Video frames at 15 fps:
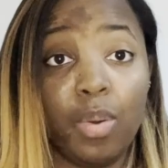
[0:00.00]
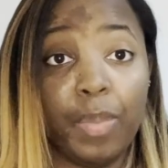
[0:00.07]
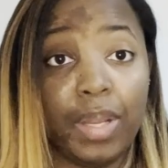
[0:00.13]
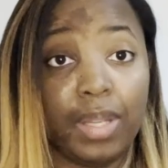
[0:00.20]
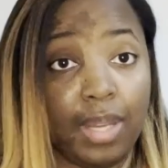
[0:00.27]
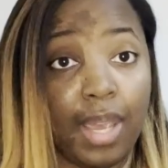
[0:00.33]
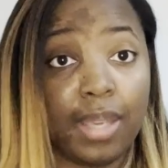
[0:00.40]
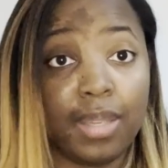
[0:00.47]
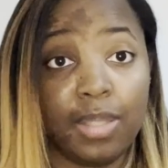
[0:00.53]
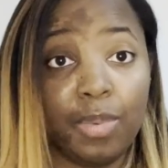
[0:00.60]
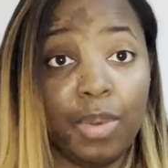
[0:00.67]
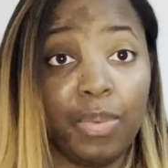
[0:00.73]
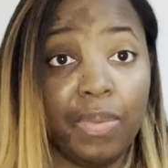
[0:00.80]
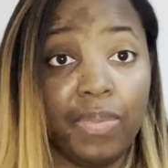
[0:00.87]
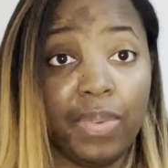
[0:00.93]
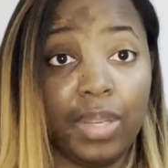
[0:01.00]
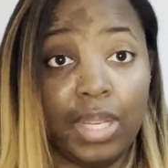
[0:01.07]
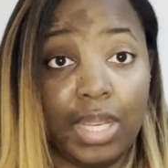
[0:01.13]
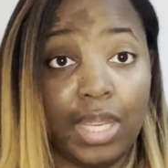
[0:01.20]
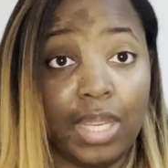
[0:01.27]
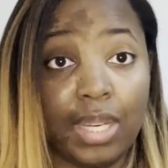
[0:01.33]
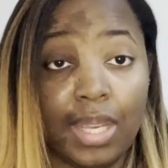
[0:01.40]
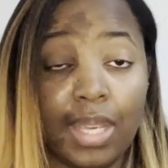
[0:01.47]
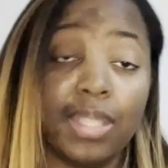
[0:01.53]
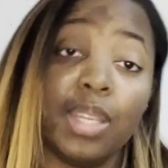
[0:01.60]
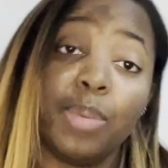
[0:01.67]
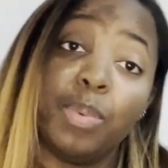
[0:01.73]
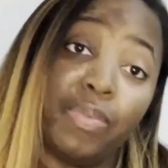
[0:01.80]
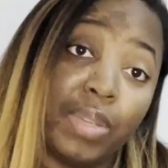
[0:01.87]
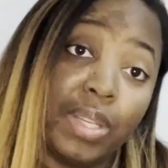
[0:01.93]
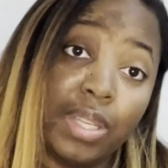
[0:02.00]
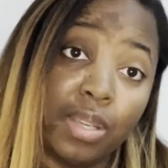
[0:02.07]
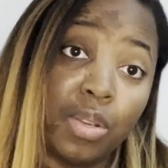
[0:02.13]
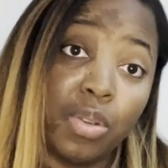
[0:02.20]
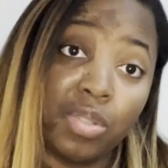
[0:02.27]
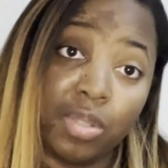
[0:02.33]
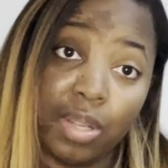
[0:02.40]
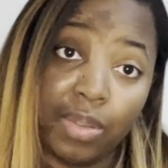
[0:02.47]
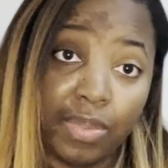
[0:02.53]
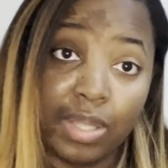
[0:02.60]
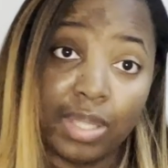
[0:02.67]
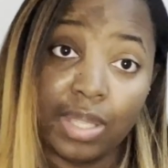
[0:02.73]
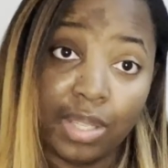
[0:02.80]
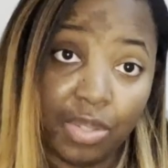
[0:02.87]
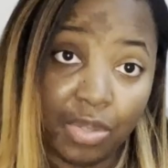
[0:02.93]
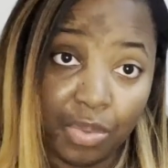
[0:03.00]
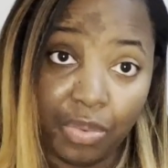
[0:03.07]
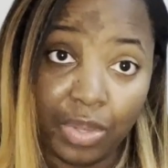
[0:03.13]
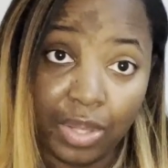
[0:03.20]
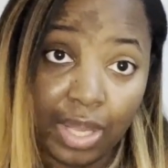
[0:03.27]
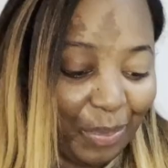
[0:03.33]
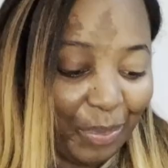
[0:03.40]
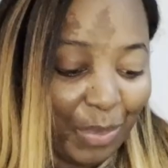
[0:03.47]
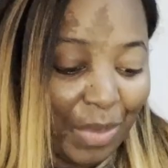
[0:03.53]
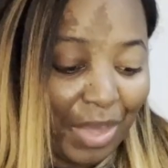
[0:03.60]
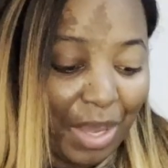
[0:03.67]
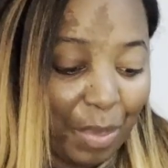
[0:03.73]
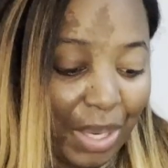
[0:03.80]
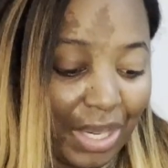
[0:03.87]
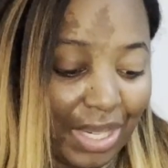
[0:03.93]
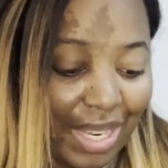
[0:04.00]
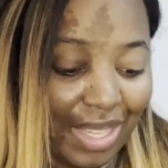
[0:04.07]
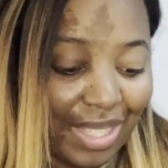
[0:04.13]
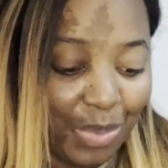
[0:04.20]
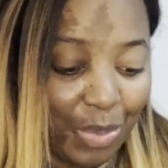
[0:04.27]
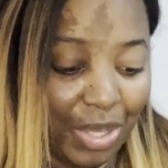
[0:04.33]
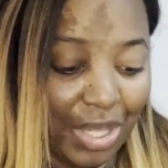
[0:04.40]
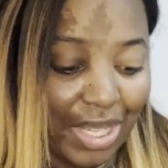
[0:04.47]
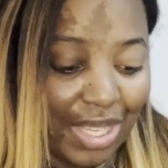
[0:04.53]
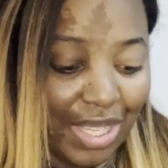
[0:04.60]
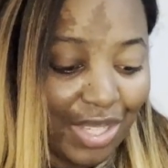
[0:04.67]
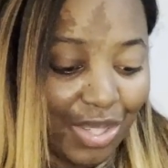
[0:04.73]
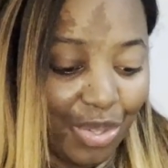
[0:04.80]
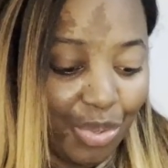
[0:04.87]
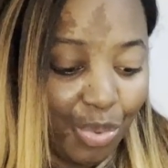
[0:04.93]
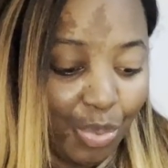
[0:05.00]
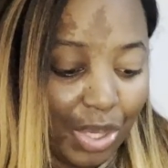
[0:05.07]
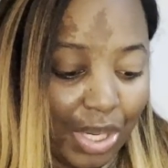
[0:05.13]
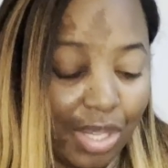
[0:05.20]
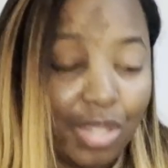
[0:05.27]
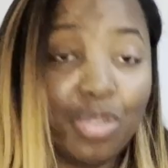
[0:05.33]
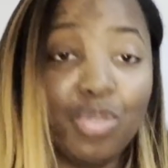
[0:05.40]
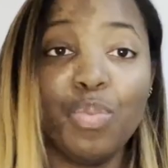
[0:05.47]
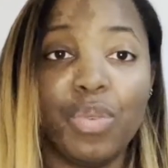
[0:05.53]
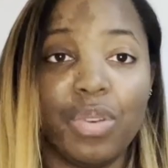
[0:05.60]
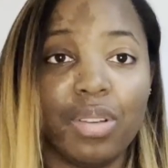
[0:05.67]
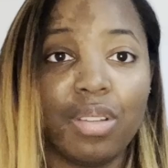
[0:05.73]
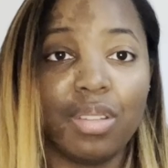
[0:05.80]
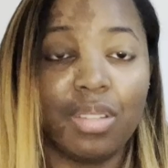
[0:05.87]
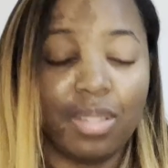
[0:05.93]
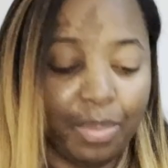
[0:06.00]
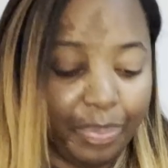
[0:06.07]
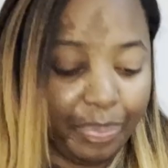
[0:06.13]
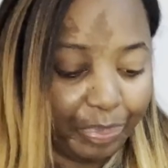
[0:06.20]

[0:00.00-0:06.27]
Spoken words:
my taxes and my refund in a separate video. So definitely stay tuned for that. My next one is to read 2 books.